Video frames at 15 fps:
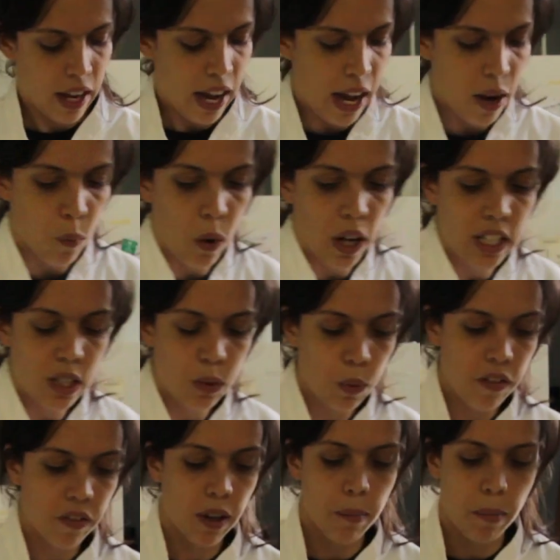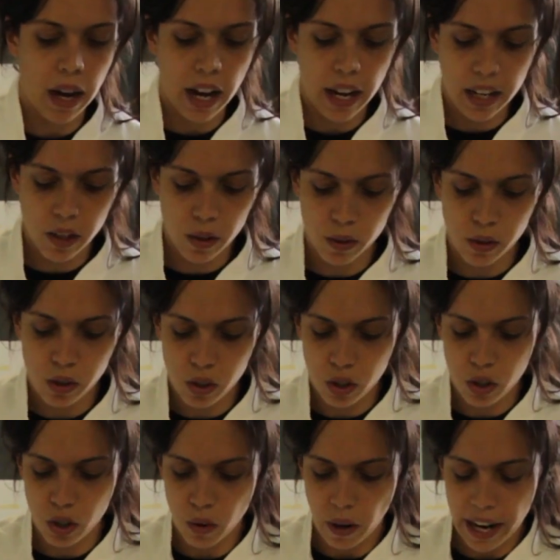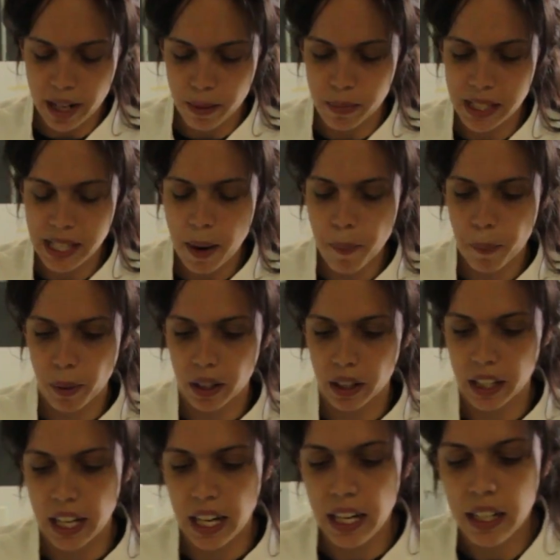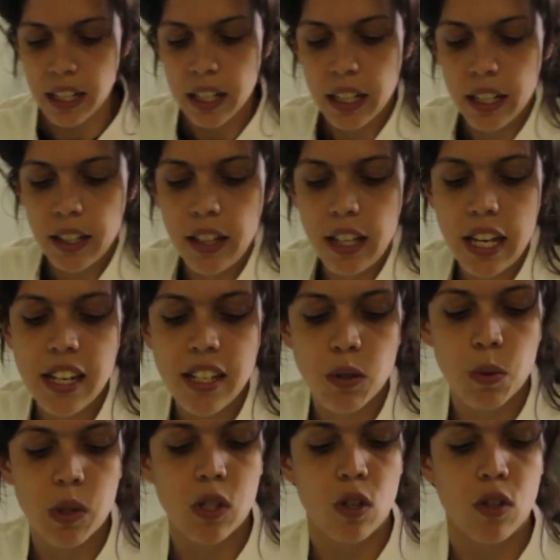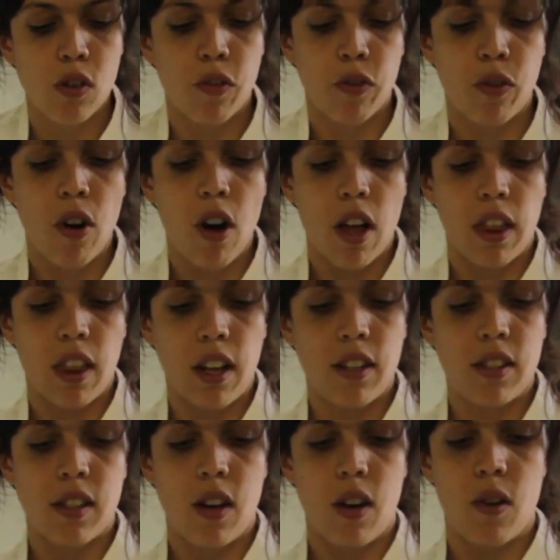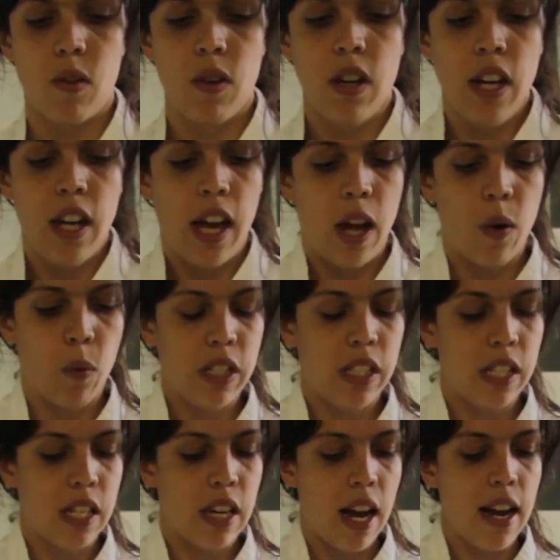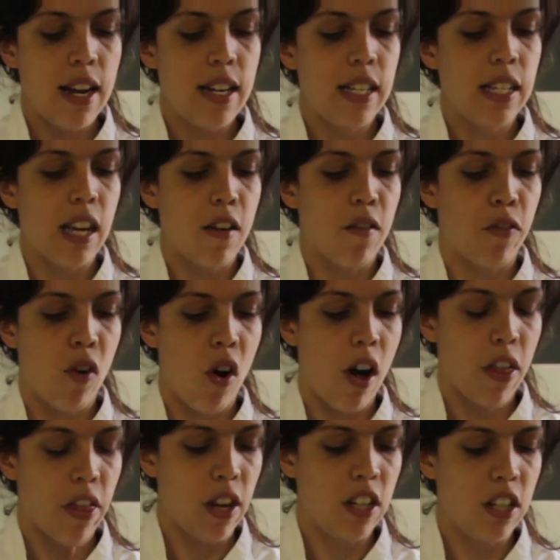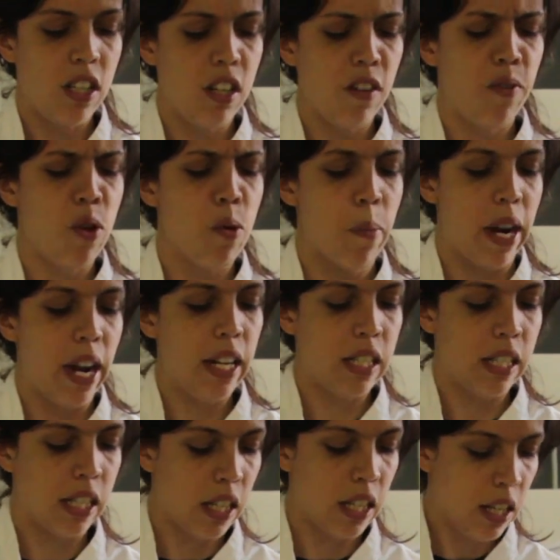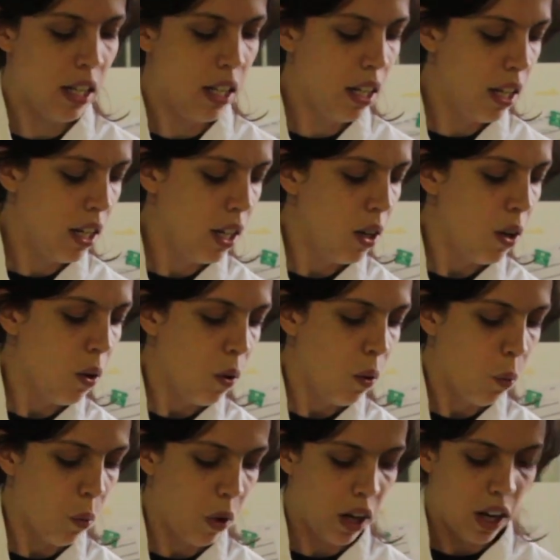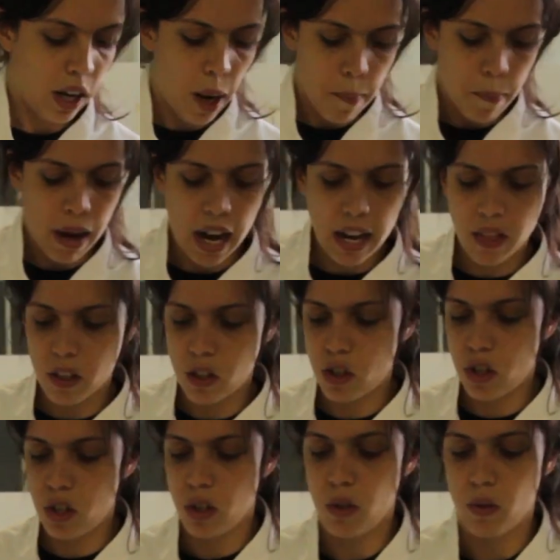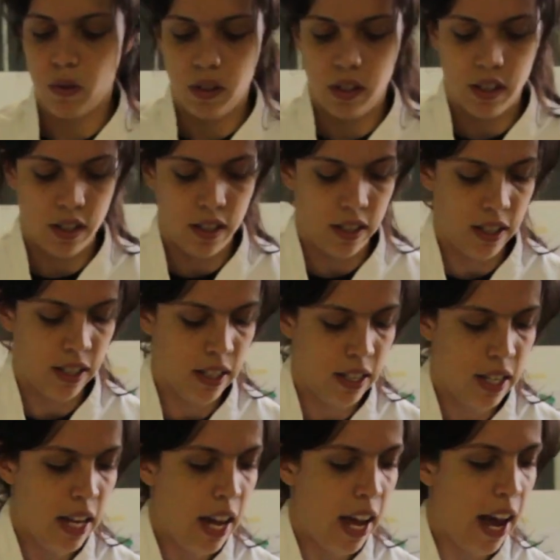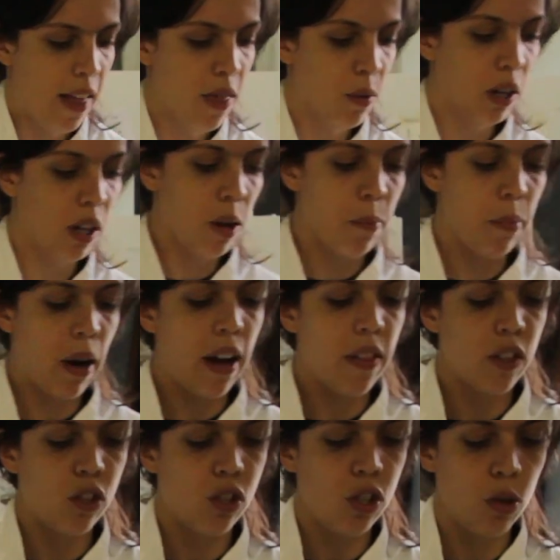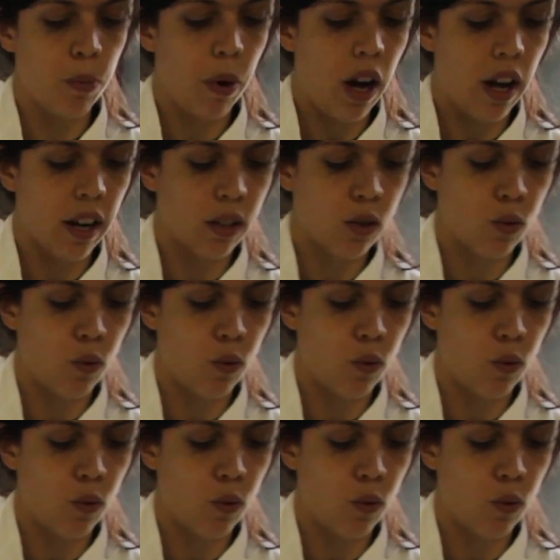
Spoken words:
and once we've combined those two items separately, the yeast will start to froth like so. And once it's nice and frothy, just a few minutes, we're going to combine the two. And then we're going to combine the two products